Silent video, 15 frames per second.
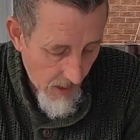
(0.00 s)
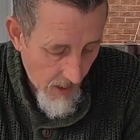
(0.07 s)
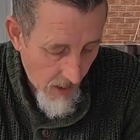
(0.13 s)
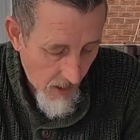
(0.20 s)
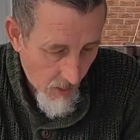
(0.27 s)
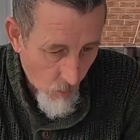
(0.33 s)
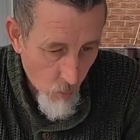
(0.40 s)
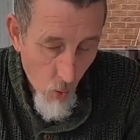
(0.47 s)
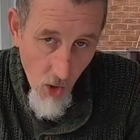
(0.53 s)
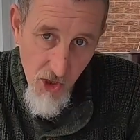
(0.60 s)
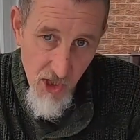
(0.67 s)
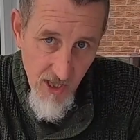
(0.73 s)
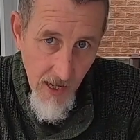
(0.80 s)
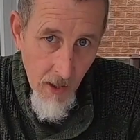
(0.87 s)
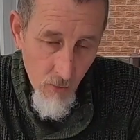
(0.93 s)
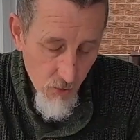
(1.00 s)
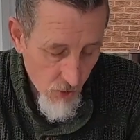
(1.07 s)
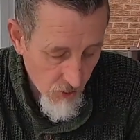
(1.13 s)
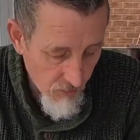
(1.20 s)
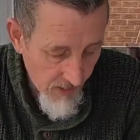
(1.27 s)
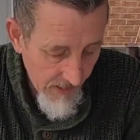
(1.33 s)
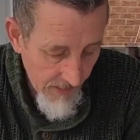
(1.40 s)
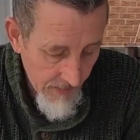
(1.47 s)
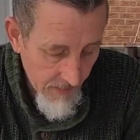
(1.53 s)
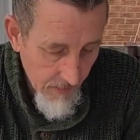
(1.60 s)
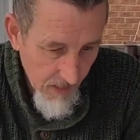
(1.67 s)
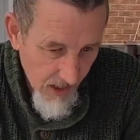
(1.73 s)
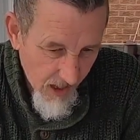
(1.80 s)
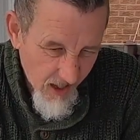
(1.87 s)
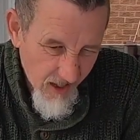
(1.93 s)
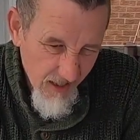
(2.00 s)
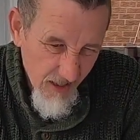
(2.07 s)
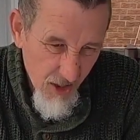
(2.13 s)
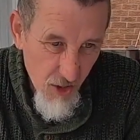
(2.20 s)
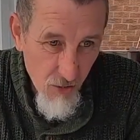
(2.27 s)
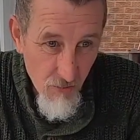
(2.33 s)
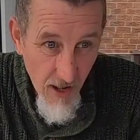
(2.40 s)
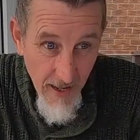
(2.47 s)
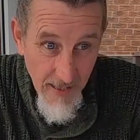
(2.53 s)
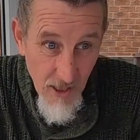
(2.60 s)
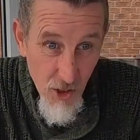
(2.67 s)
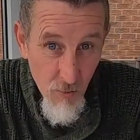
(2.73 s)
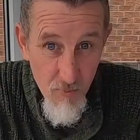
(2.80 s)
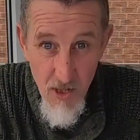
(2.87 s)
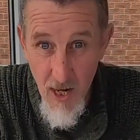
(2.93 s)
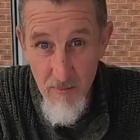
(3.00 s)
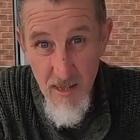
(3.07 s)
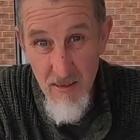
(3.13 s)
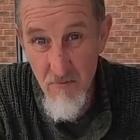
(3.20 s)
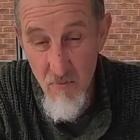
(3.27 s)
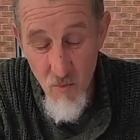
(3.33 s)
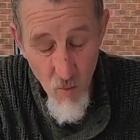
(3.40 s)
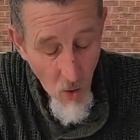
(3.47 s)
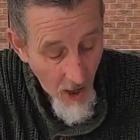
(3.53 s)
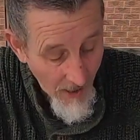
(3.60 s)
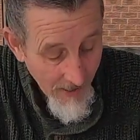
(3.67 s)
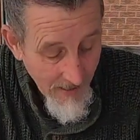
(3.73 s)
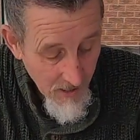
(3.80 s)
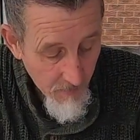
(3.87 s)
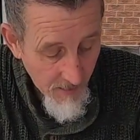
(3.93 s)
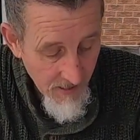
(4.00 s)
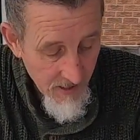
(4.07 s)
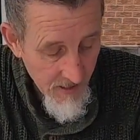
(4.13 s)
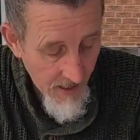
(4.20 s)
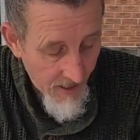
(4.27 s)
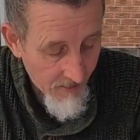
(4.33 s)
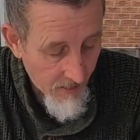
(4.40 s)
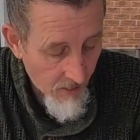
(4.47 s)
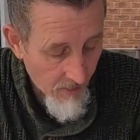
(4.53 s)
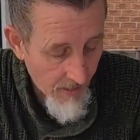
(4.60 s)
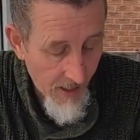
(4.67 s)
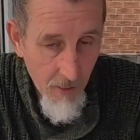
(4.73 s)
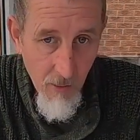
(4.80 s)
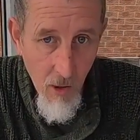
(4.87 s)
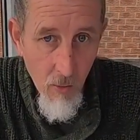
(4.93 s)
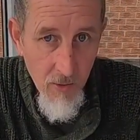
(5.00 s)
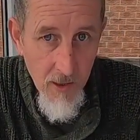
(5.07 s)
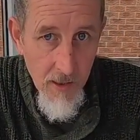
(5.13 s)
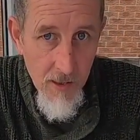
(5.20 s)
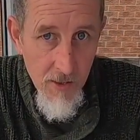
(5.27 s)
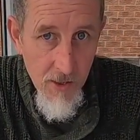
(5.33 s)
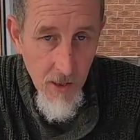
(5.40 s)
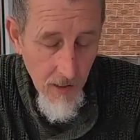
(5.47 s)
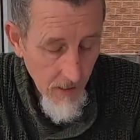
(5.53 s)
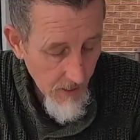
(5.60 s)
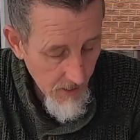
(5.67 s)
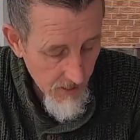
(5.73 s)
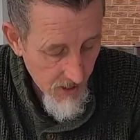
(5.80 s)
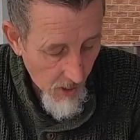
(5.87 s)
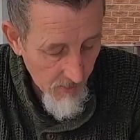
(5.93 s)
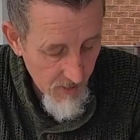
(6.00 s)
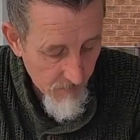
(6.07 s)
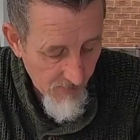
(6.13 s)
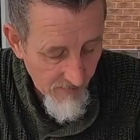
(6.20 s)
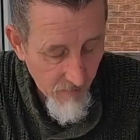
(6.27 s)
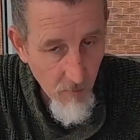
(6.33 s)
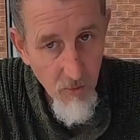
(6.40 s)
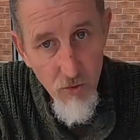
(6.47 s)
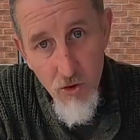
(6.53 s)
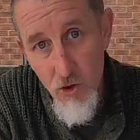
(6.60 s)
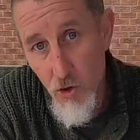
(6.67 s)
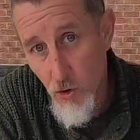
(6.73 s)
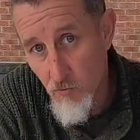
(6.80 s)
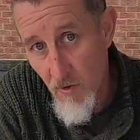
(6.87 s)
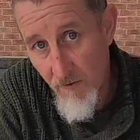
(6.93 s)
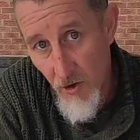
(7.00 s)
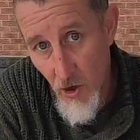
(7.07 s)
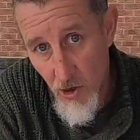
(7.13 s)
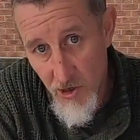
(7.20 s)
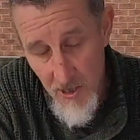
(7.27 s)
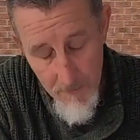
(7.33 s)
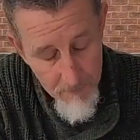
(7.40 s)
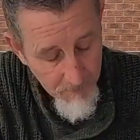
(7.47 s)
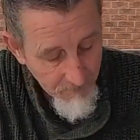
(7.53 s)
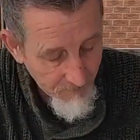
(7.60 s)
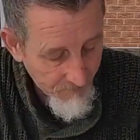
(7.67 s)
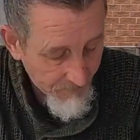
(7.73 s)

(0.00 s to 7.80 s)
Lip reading: washed out green, grey, sometimes even white, depending on how old it is. So it's preferable to just reverse it.